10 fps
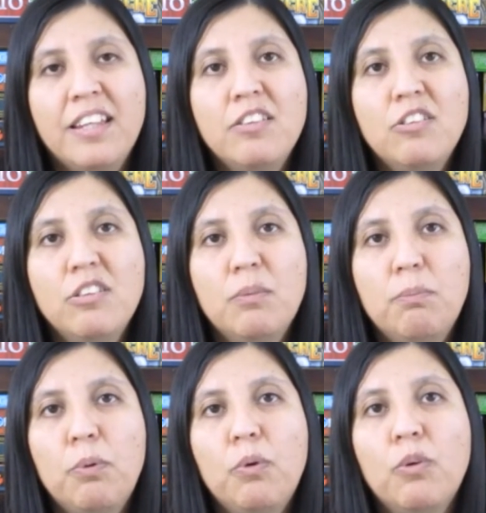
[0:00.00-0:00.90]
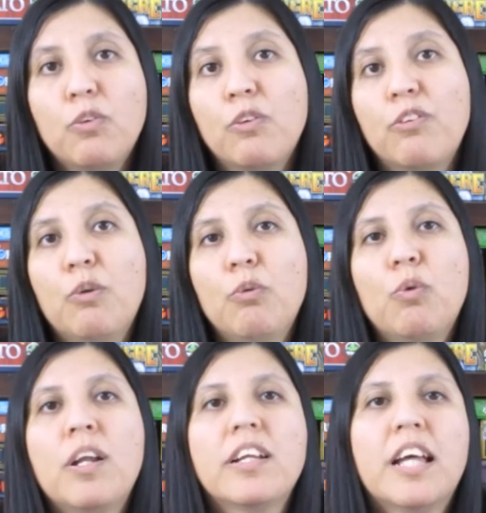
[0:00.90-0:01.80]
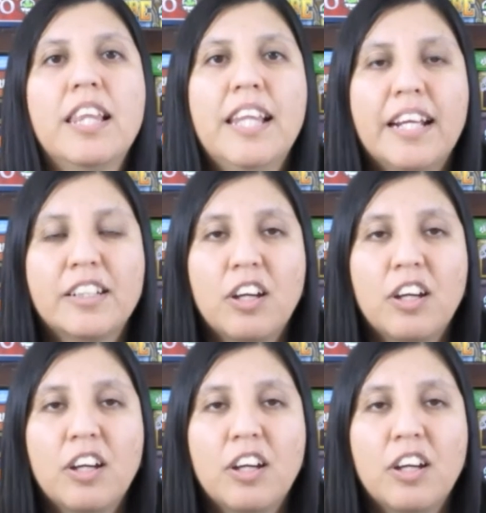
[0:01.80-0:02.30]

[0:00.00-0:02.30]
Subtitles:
into the board or if you want to collect